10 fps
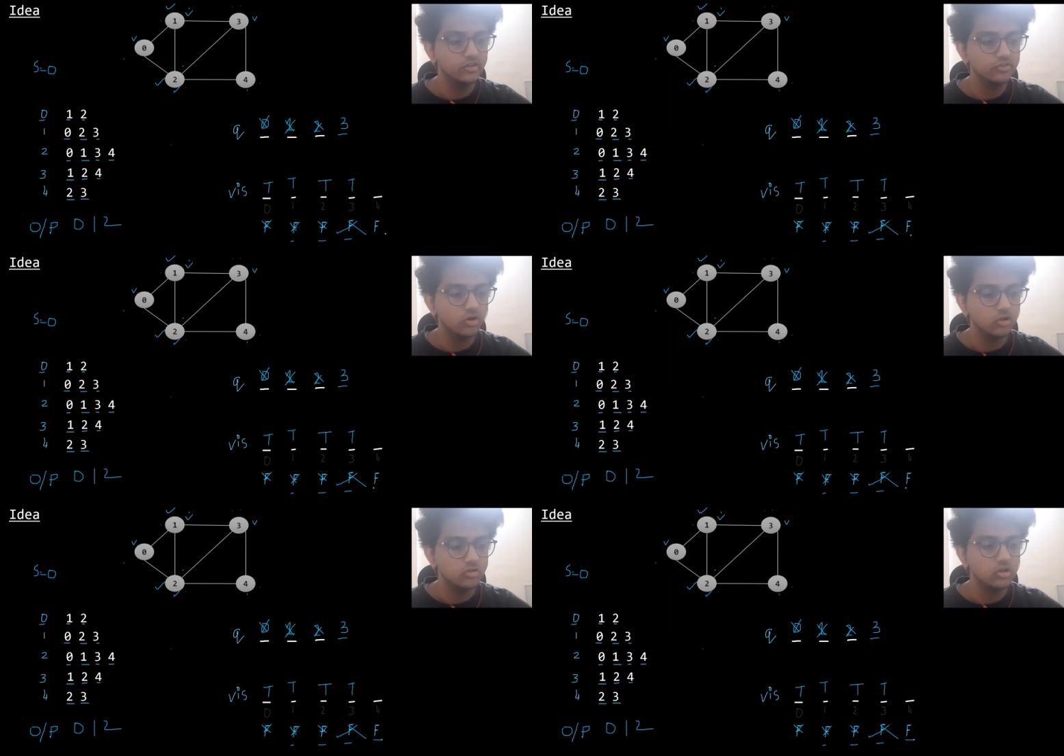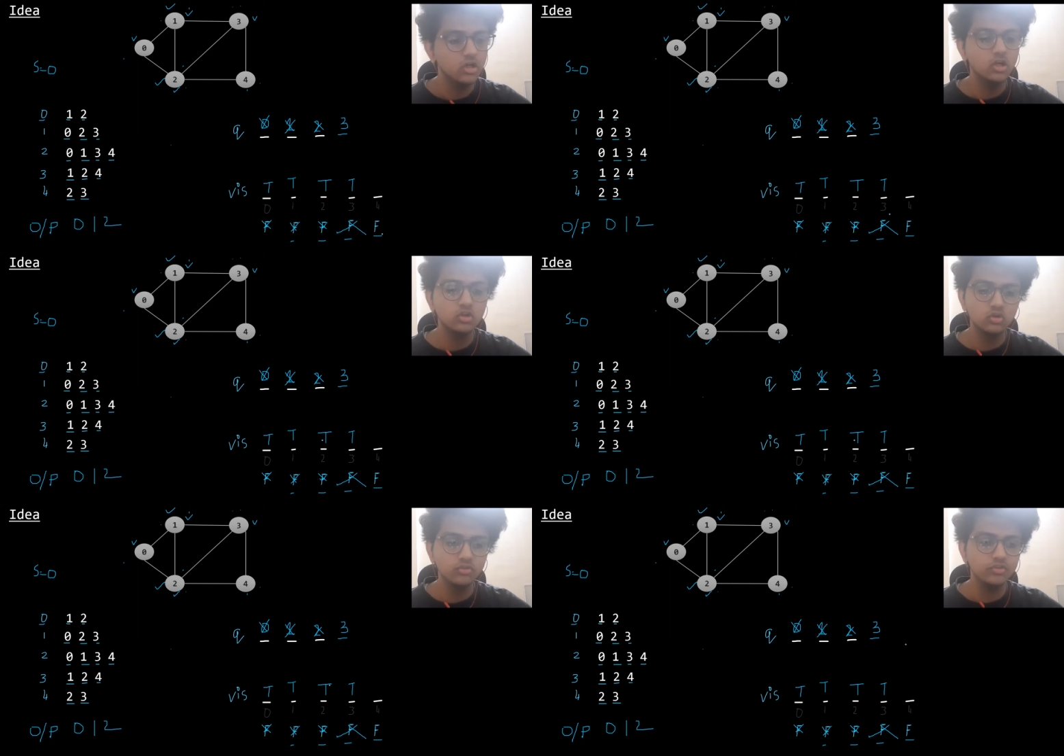false.
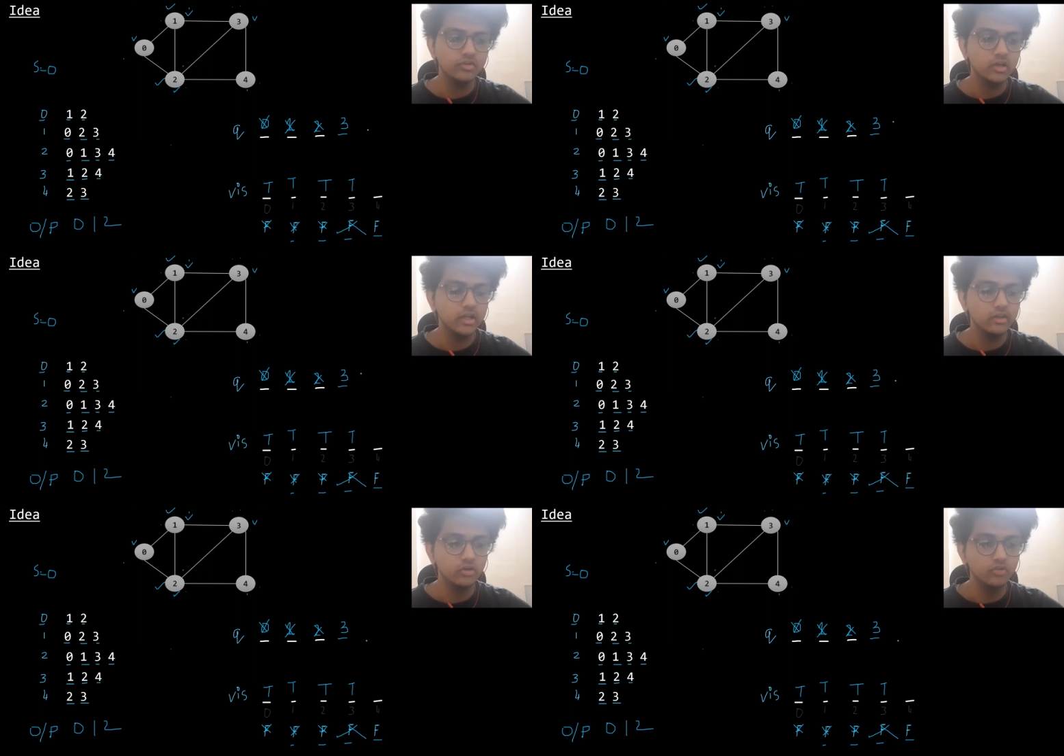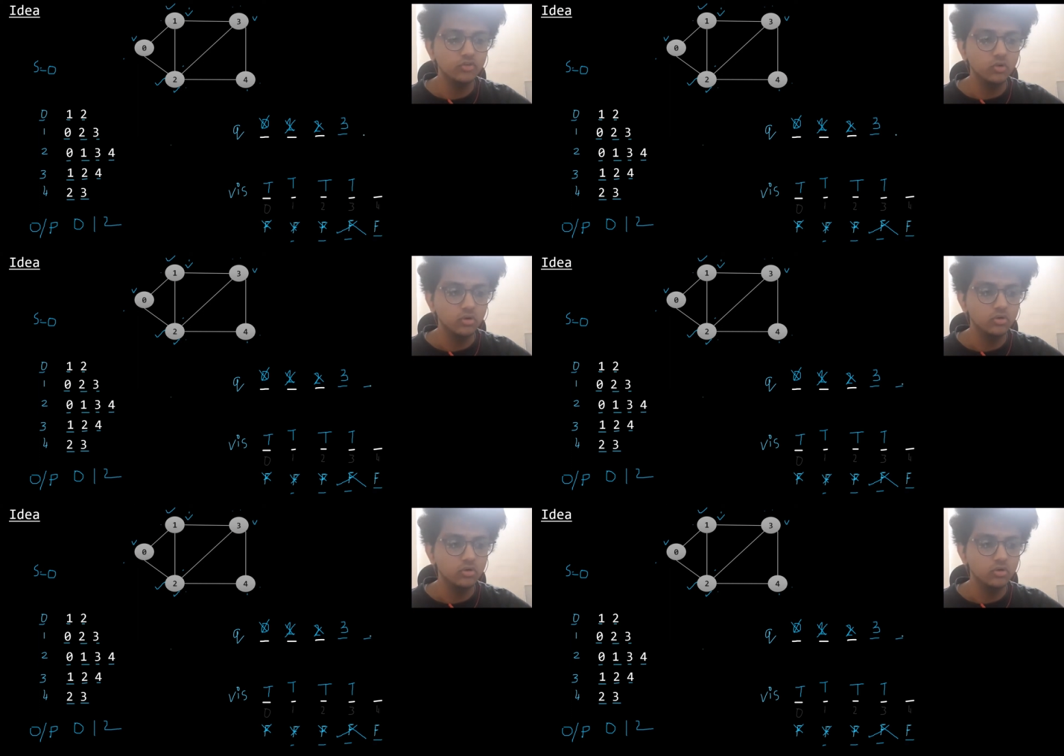So we will enqueue 4